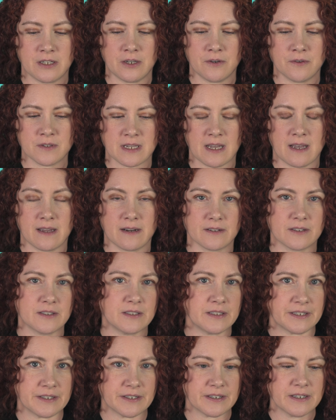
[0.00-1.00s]
goes on
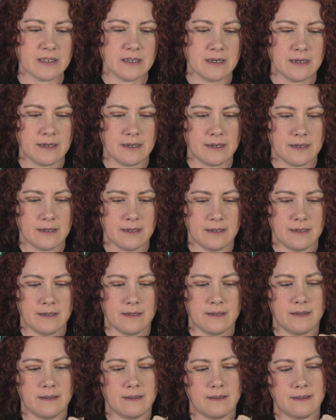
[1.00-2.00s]
clear.
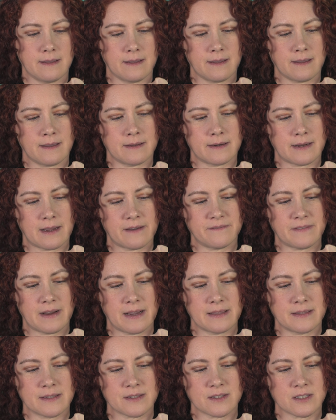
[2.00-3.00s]
And I
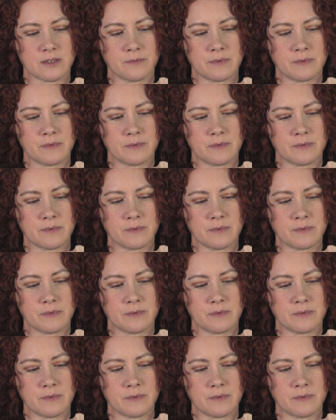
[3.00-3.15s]
find this to